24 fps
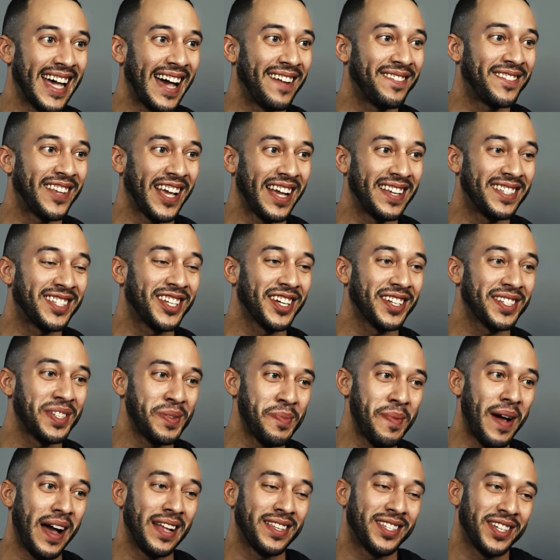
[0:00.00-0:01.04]
I, I took
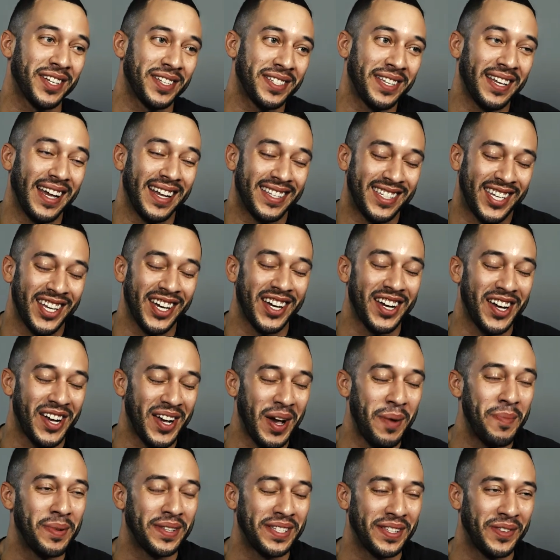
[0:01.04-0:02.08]
some, I took, I took a
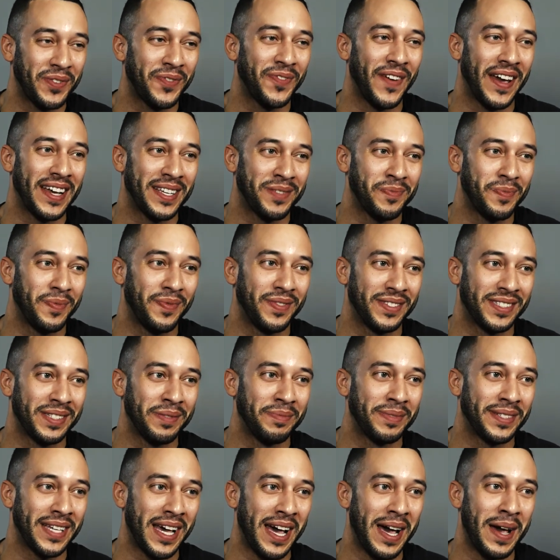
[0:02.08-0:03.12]
couple to the face
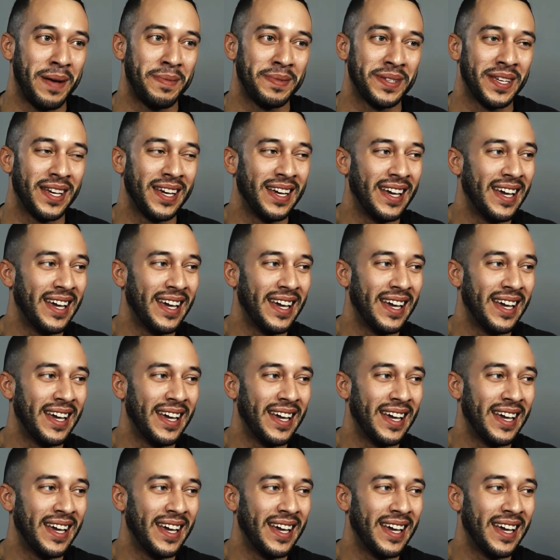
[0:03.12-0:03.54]
sometimes,